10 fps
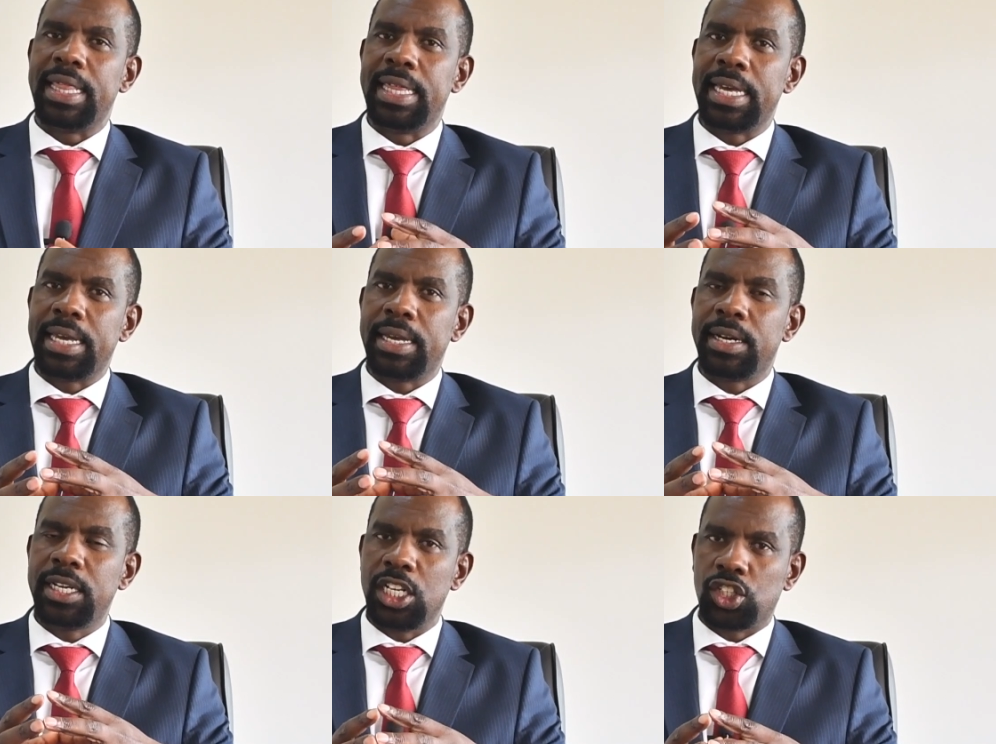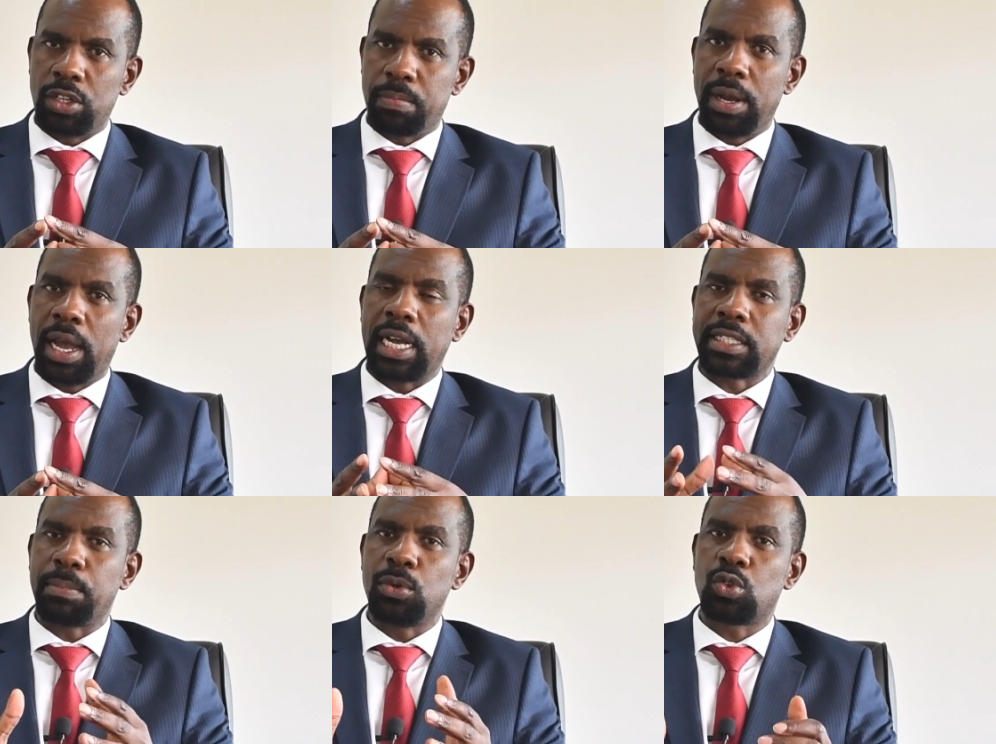the leadership are
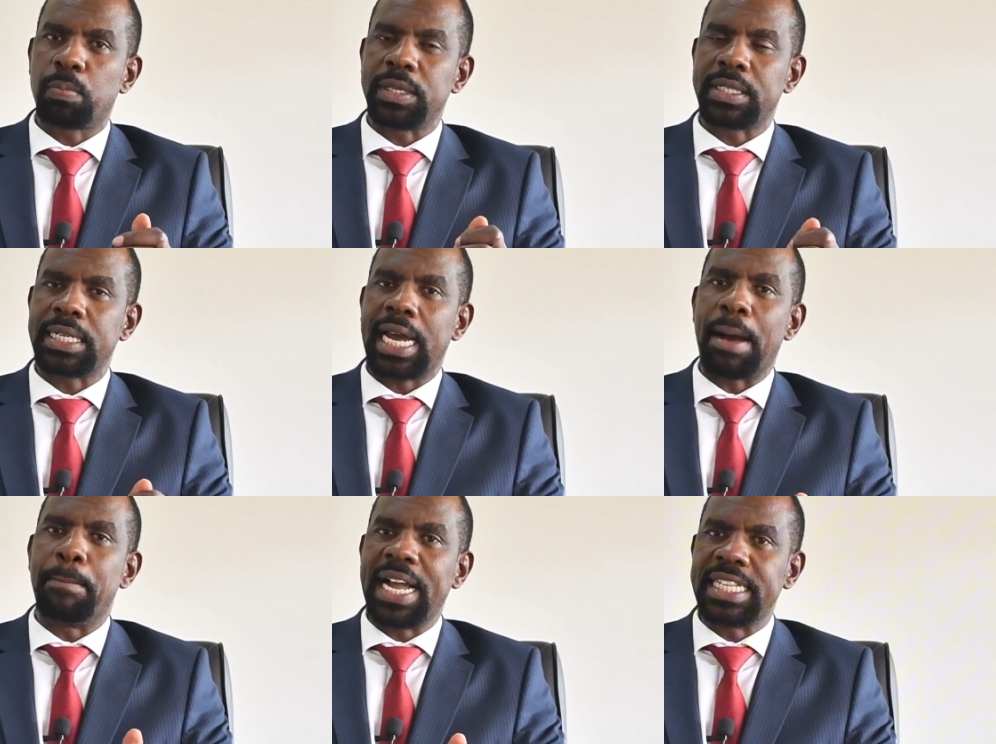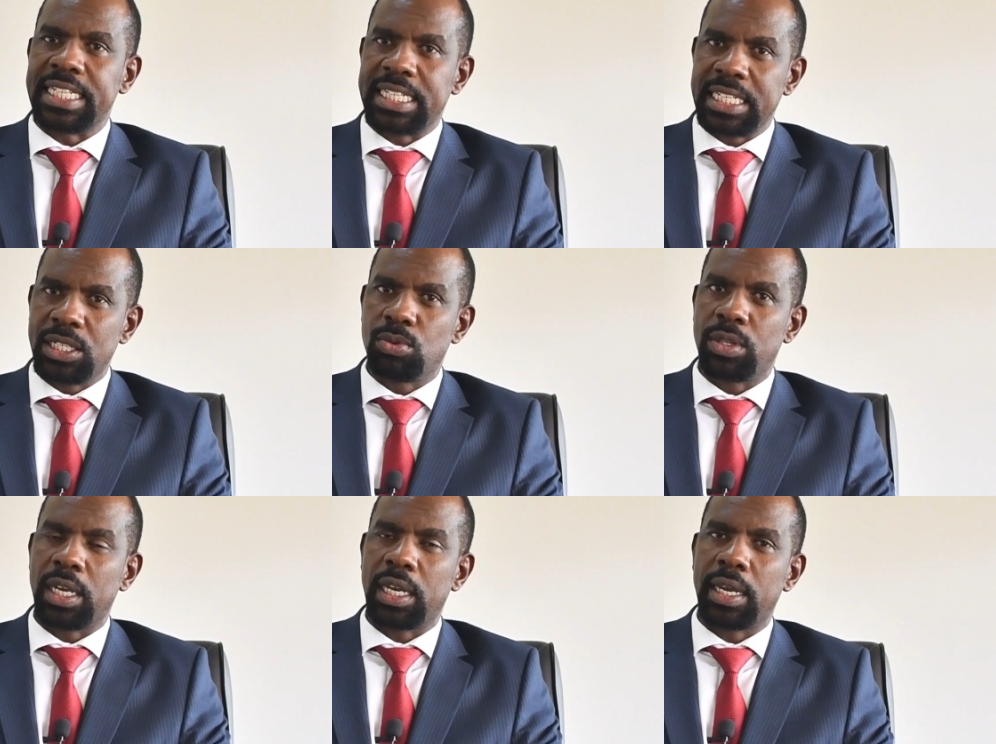supposed to present a budget to
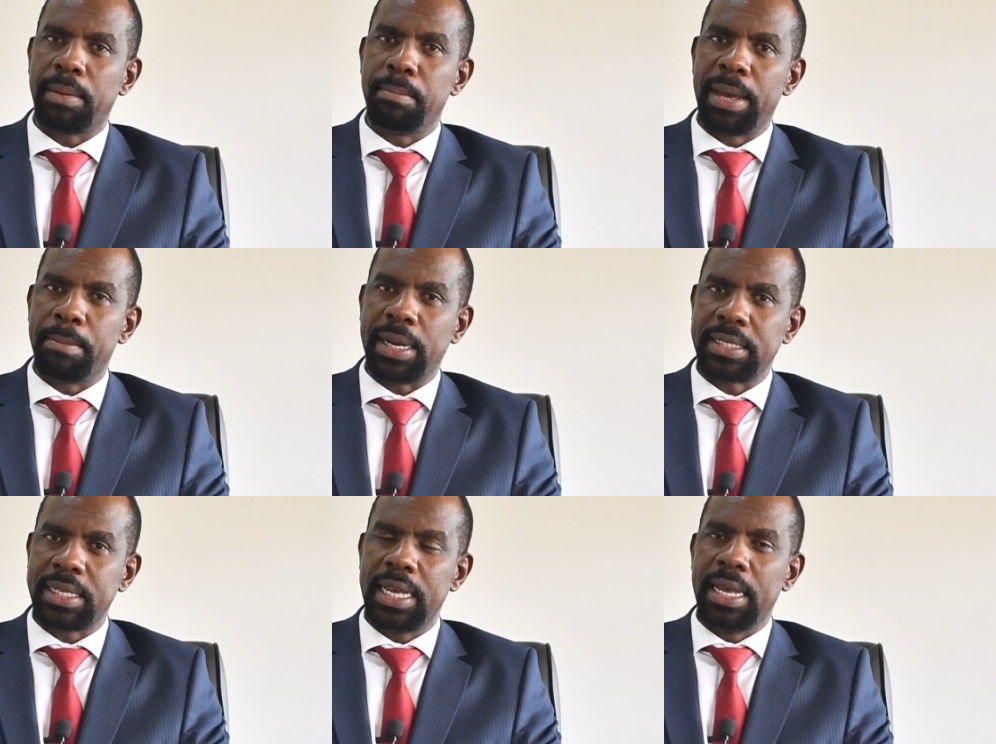the members.